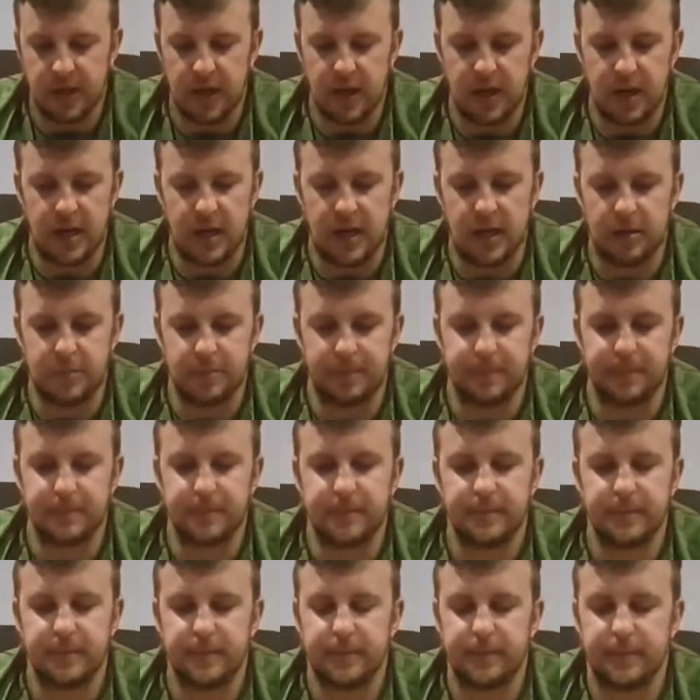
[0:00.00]

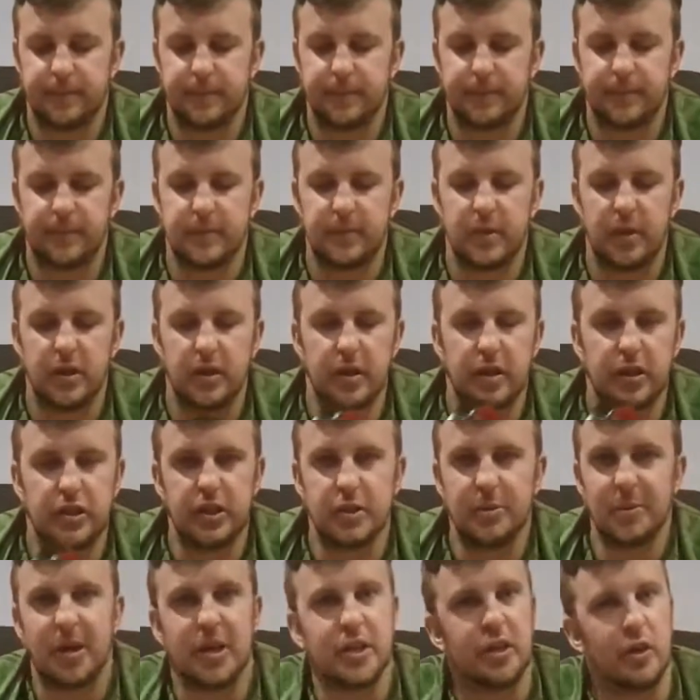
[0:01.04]
The
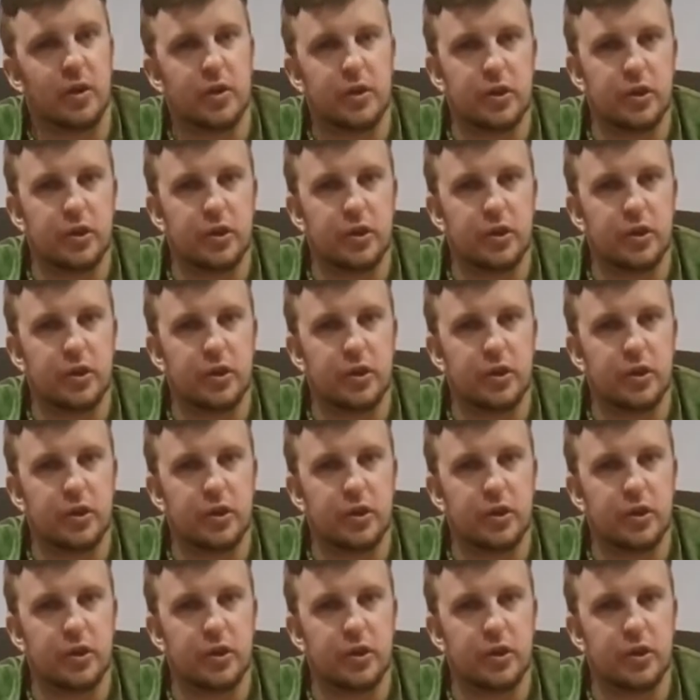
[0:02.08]
gym I go